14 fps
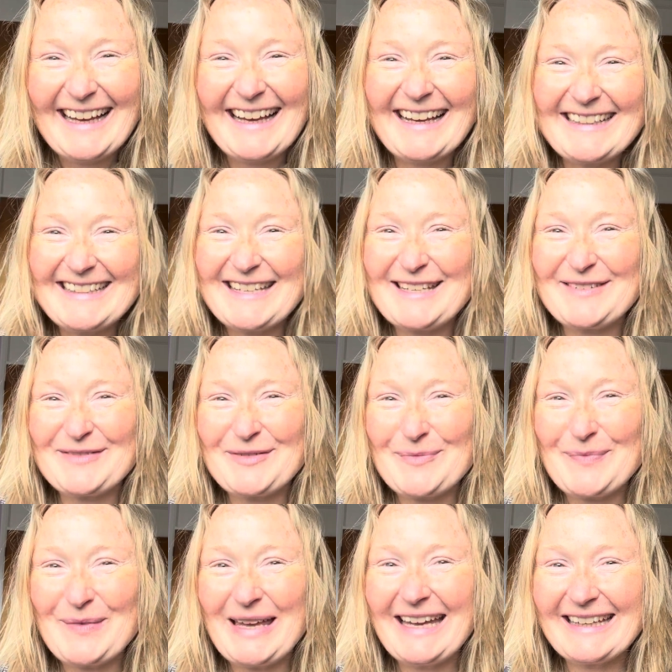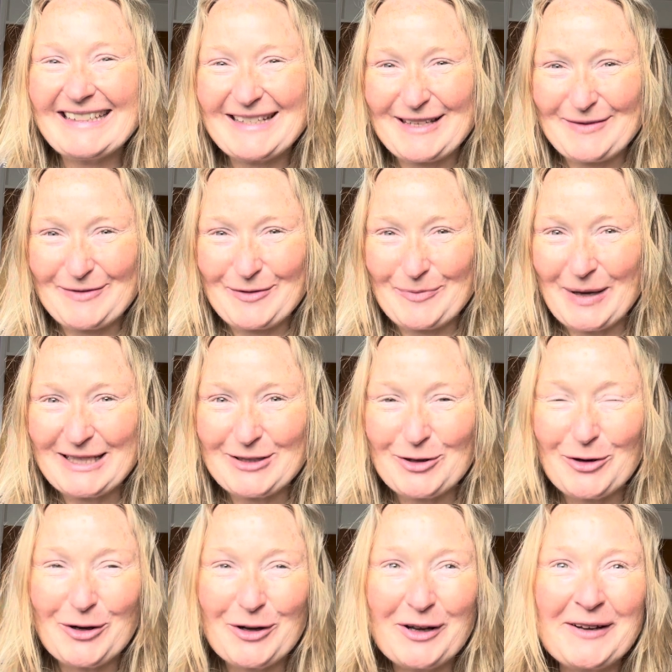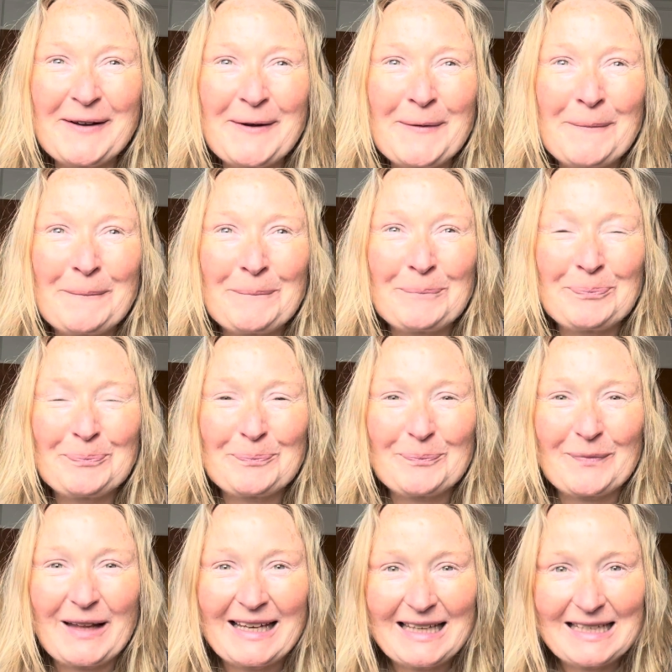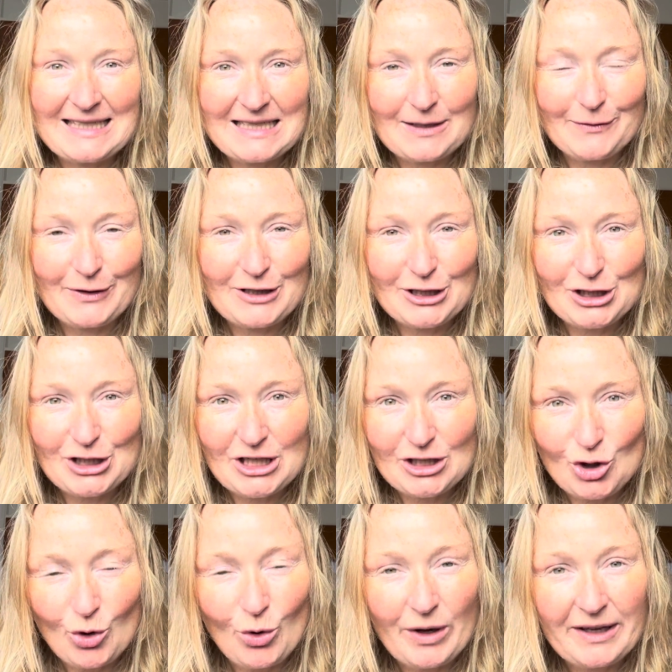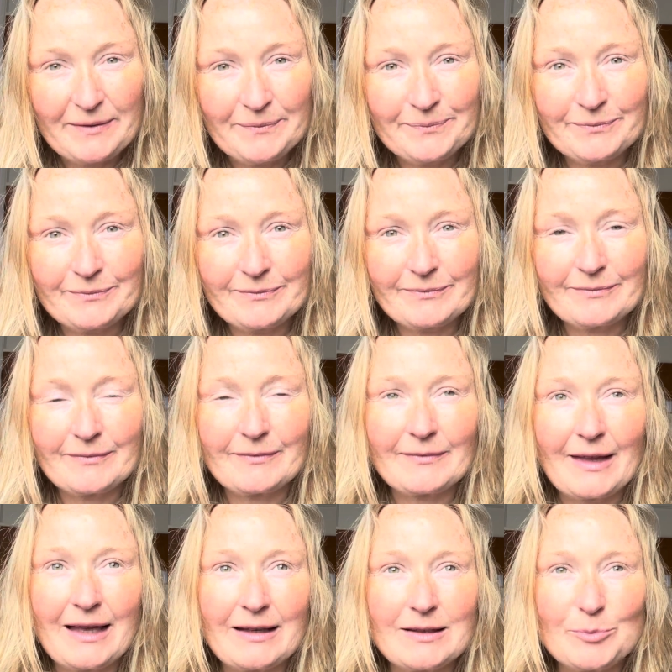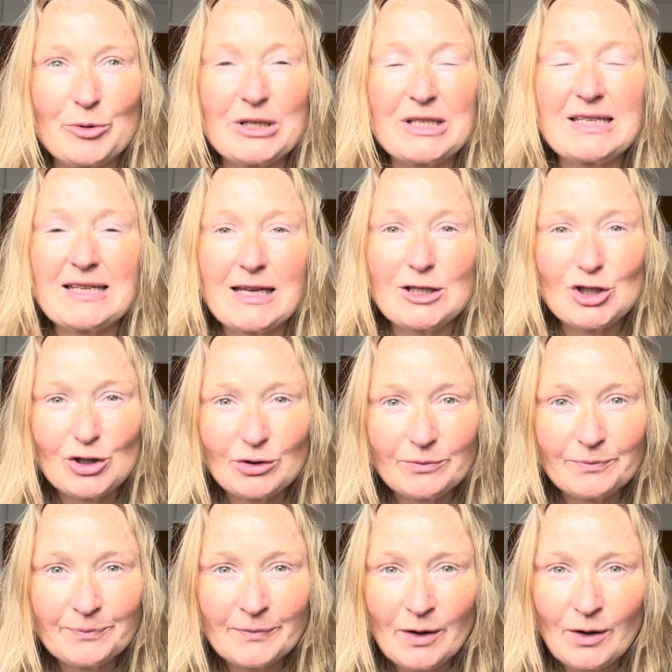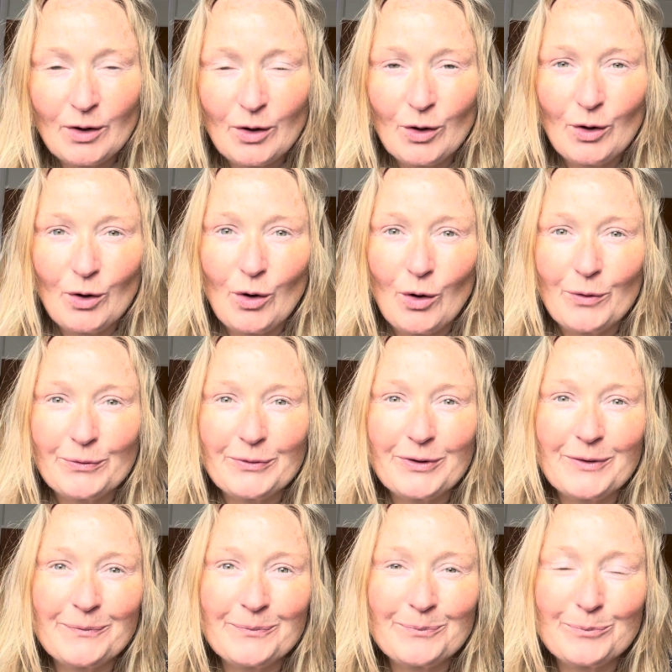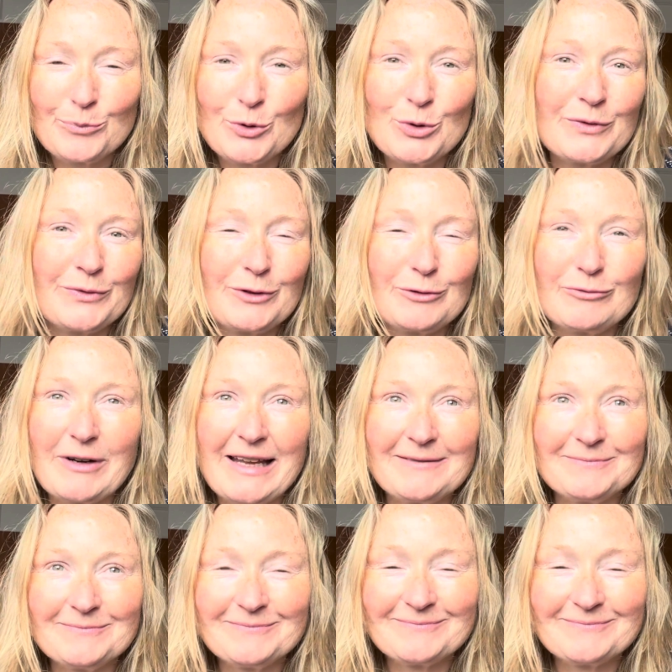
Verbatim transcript: I did it for me, I did it for my dog, and I did it for the sheer joy and appreciation of beautiful rain.